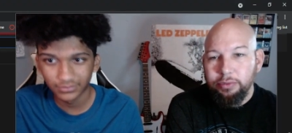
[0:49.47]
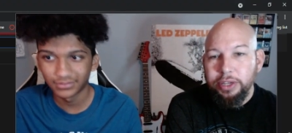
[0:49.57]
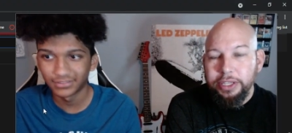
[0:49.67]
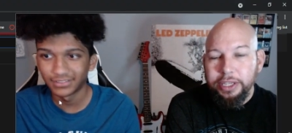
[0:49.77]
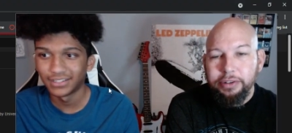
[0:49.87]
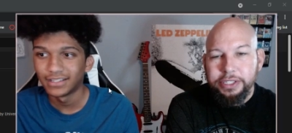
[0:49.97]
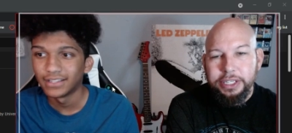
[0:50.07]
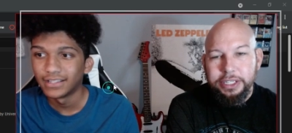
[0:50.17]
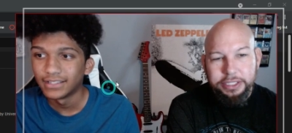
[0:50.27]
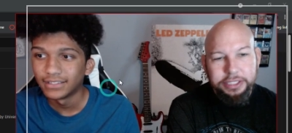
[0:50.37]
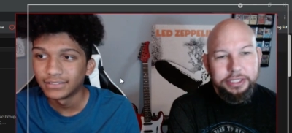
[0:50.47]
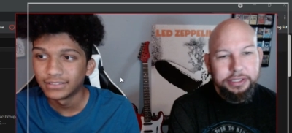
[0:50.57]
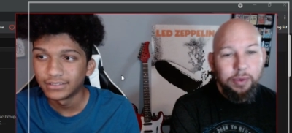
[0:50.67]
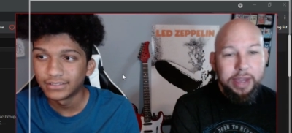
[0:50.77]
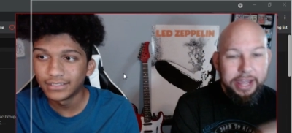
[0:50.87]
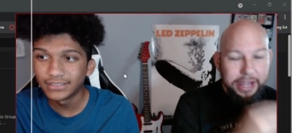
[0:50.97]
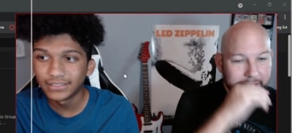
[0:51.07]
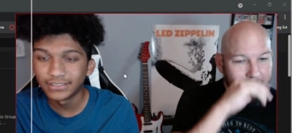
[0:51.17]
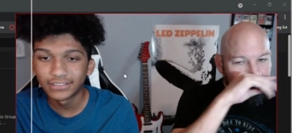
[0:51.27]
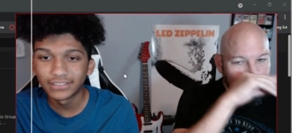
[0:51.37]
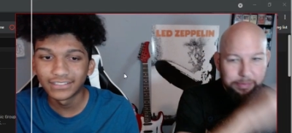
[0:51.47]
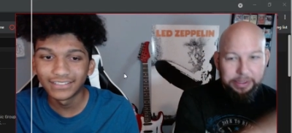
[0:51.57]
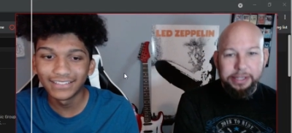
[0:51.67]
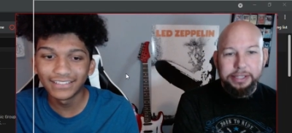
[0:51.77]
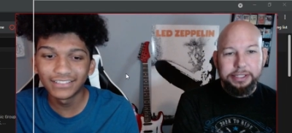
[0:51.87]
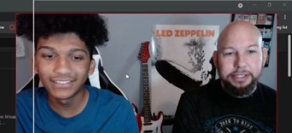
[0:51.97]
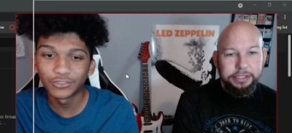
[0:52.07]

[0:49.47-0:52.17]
Speaker 1: What year is this? This is way this ahead is, of what we've been listening to. This is